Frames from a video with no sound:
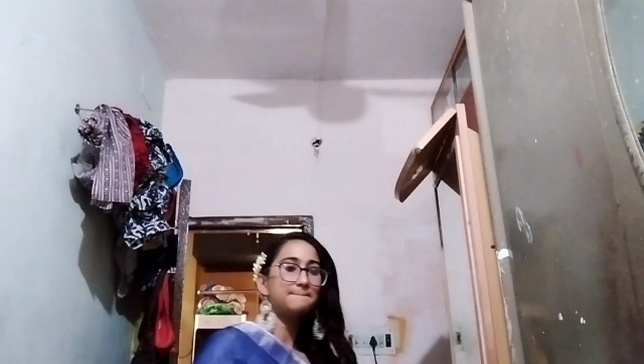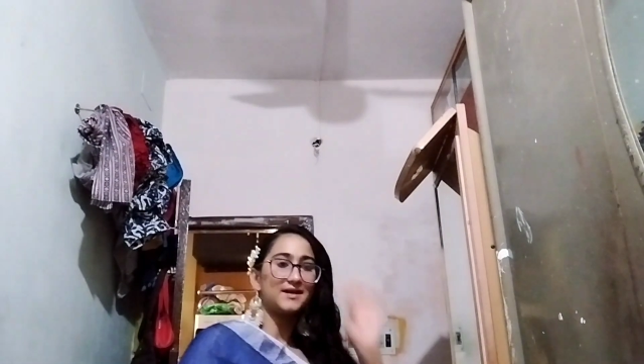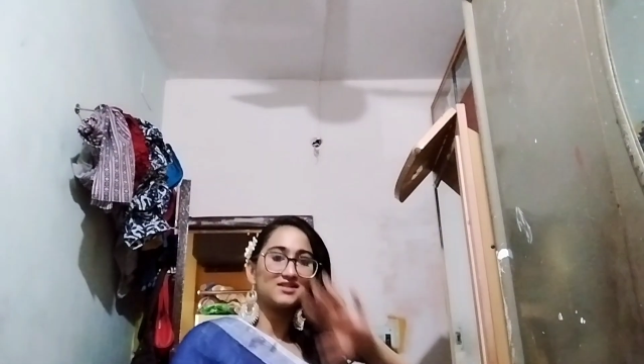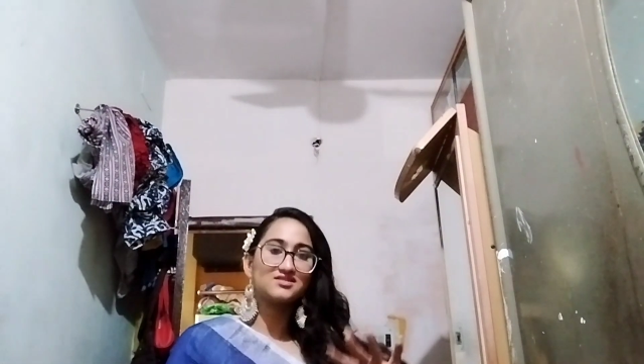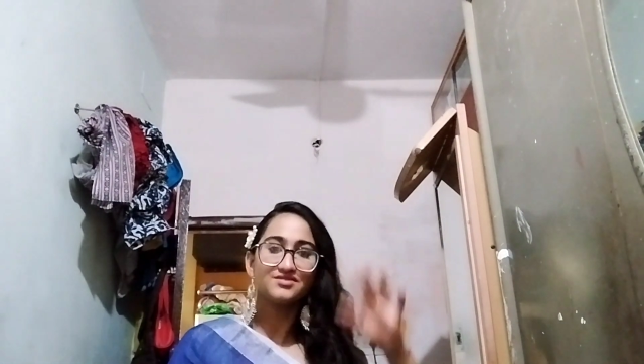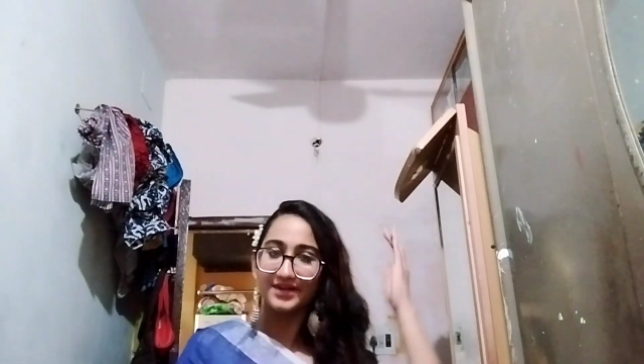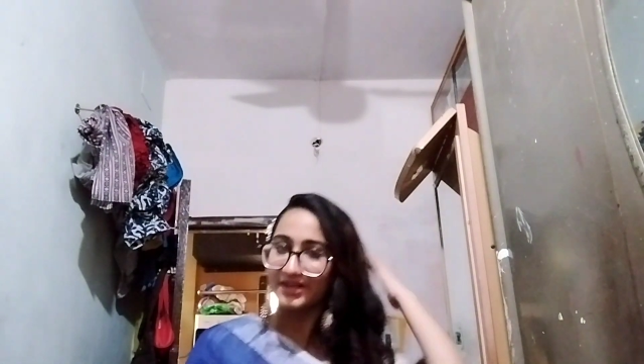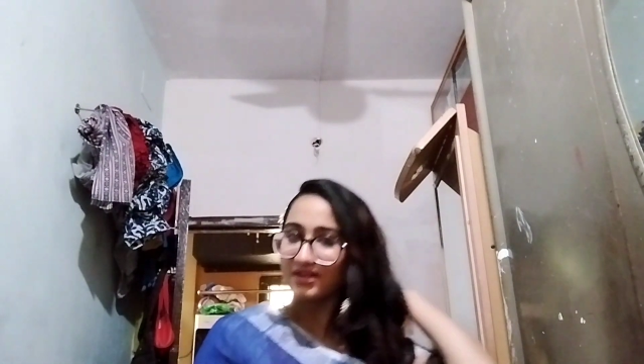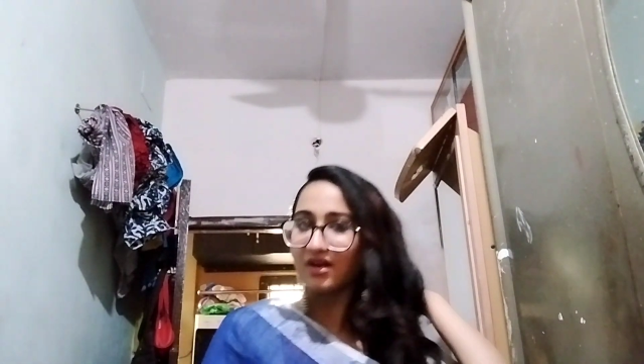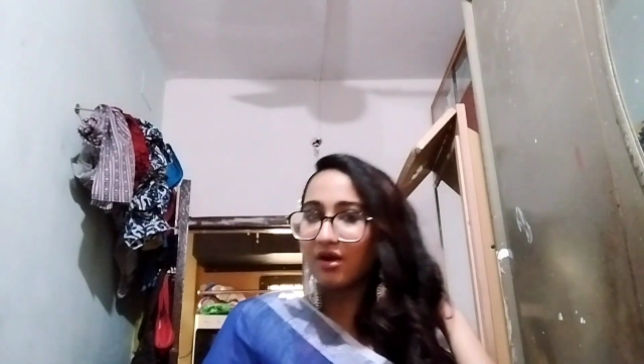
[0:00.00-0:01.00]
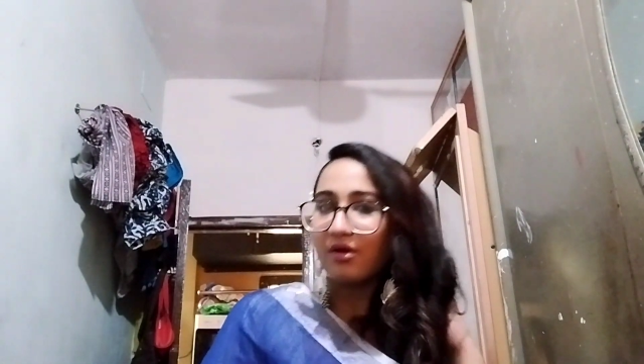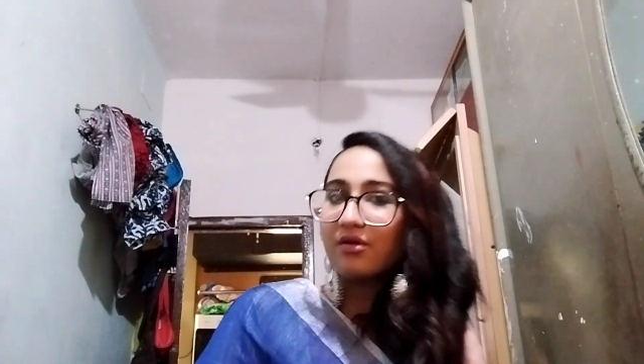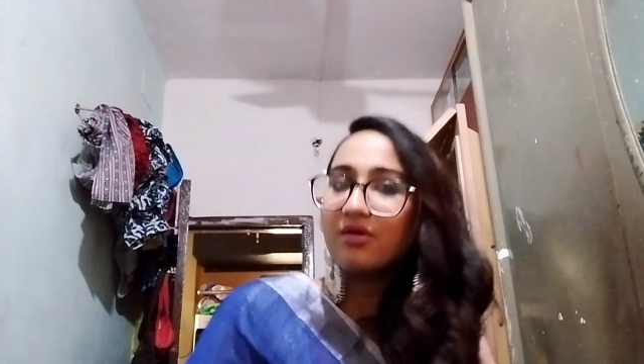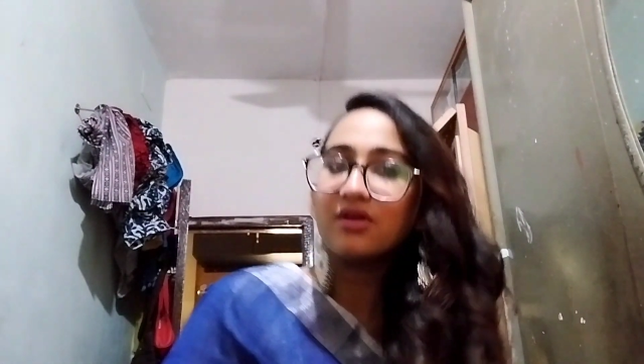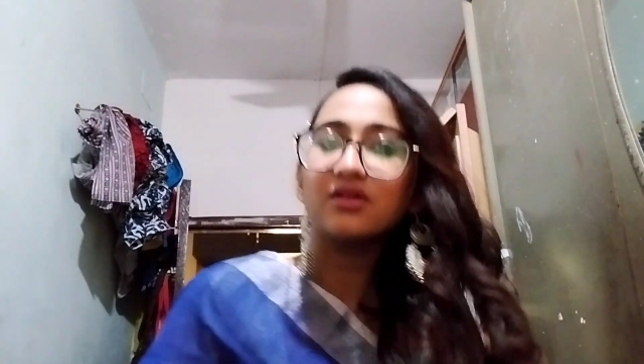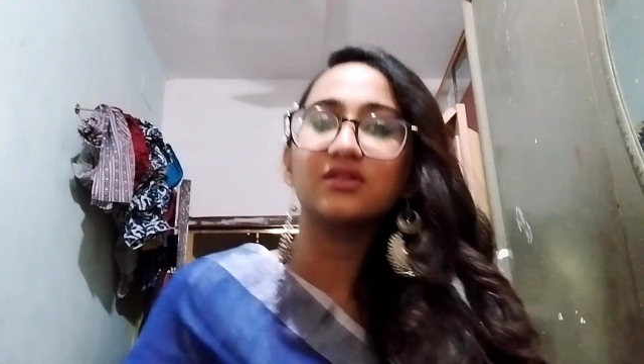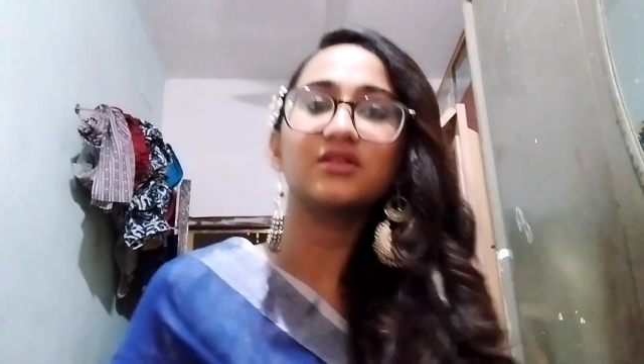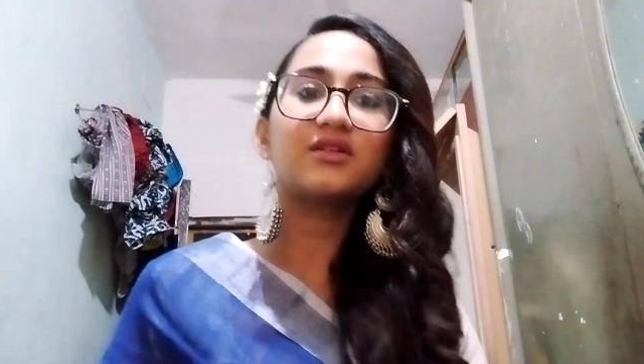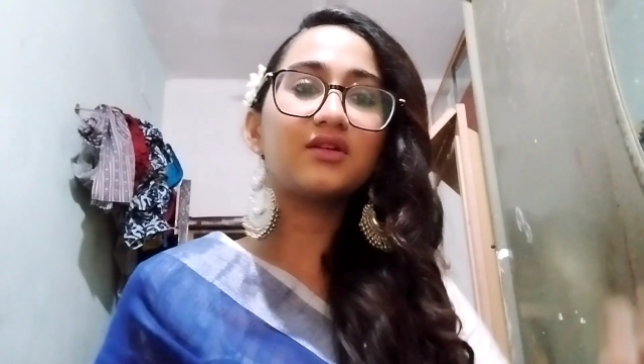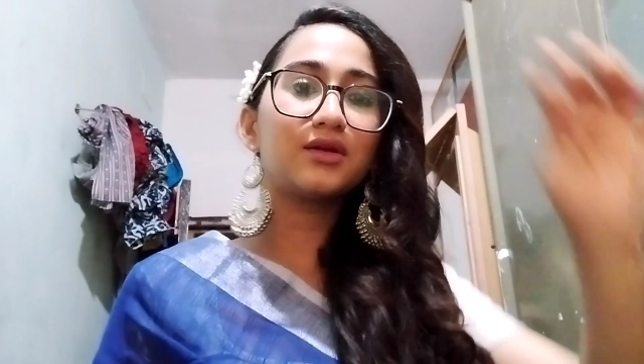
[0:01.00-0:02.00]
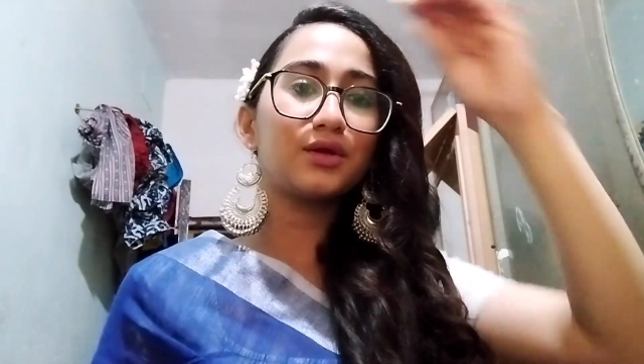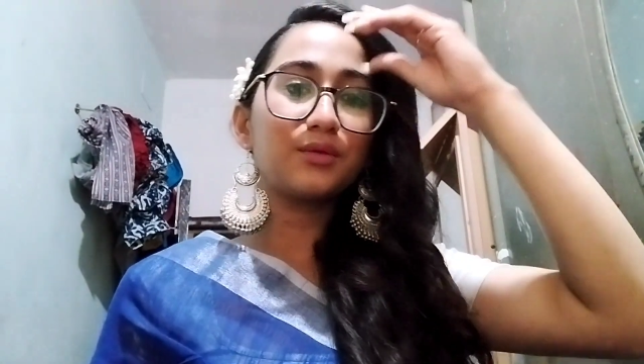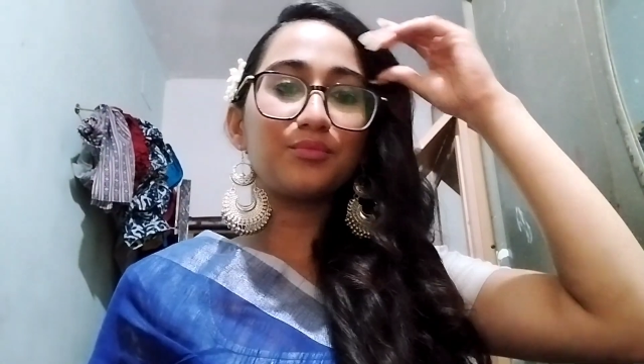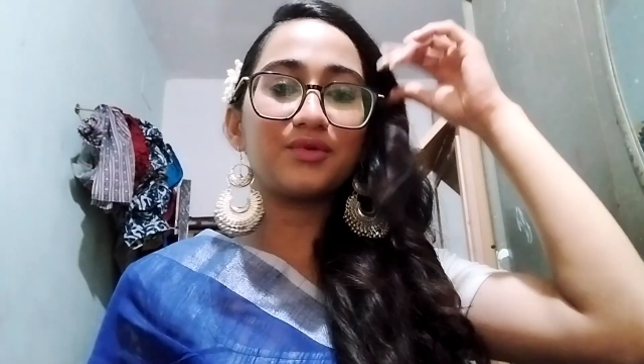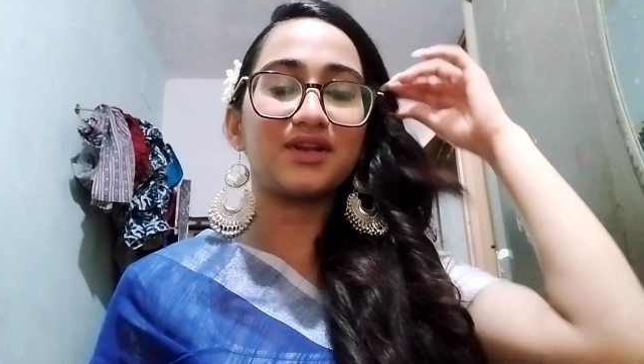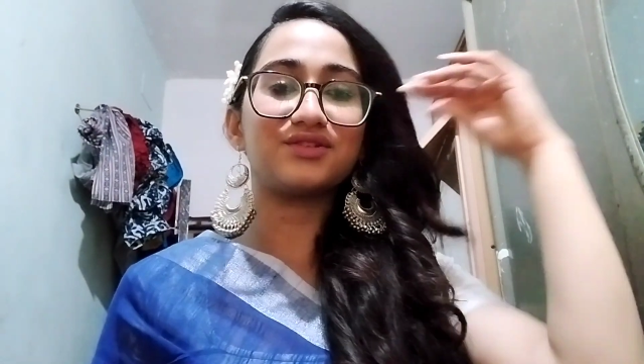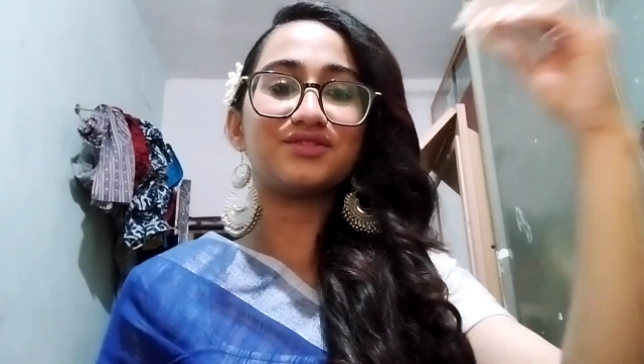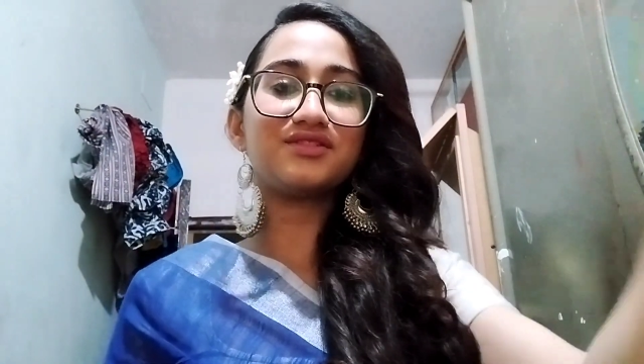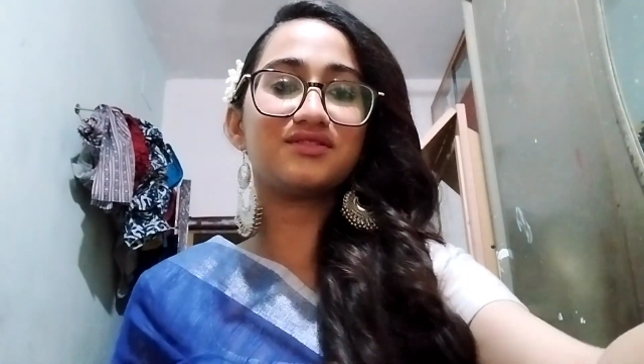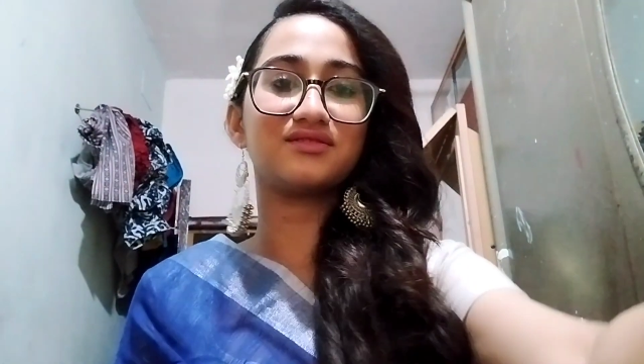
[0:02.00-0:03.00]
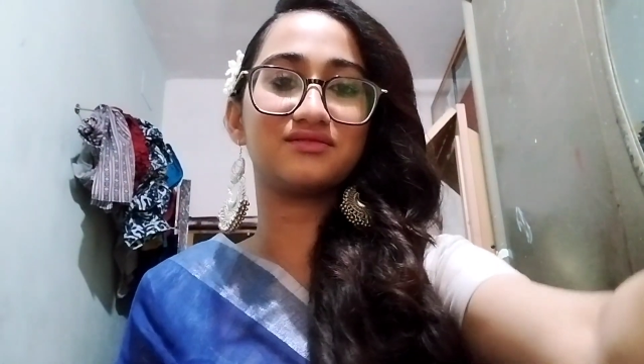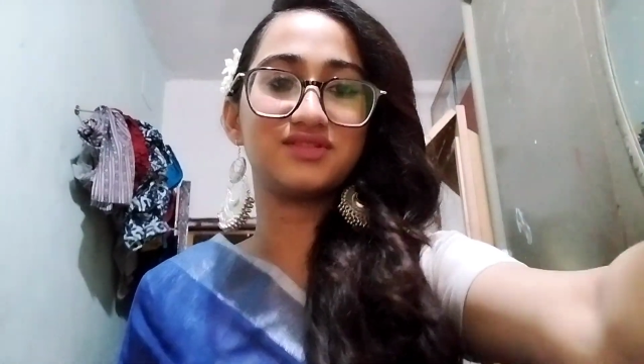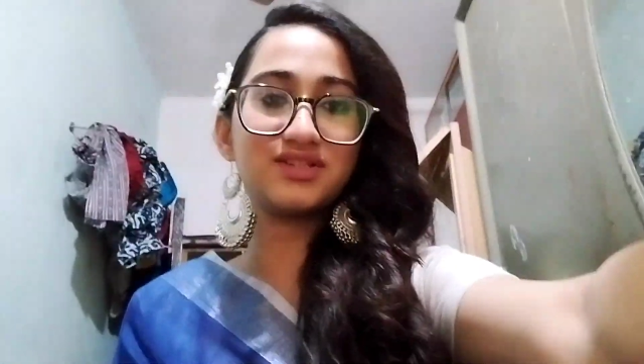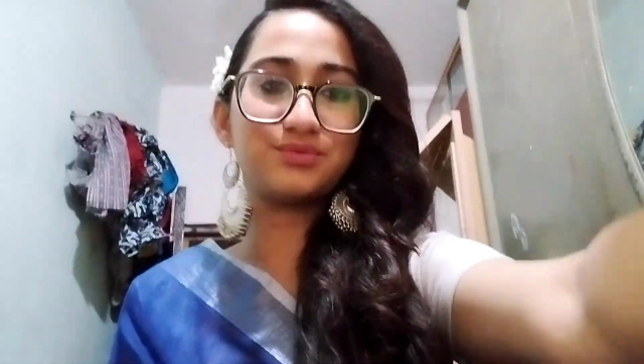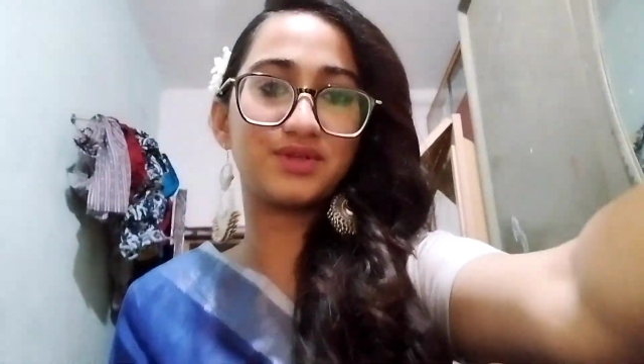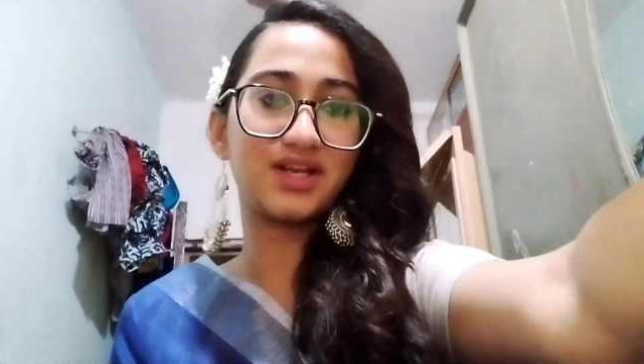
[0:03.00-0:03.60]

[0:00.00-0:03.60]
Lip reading: best right now, but I just did what